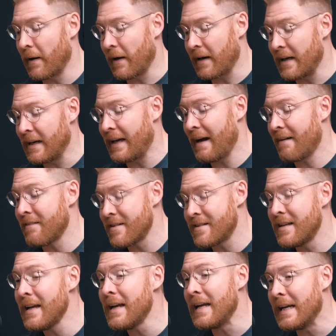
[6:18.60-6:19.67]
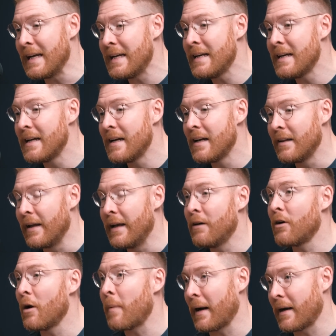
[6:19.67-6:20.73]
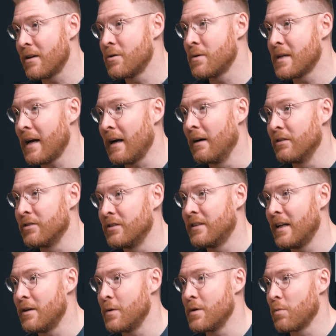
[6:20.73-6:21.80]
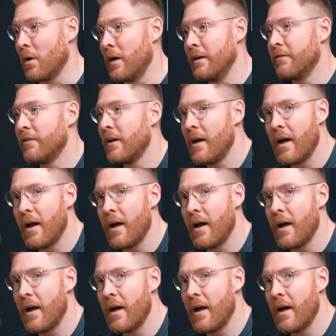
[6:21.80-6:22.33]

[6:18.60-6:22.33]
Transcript: I can guarantee that he'll go back into his house and say to his wife,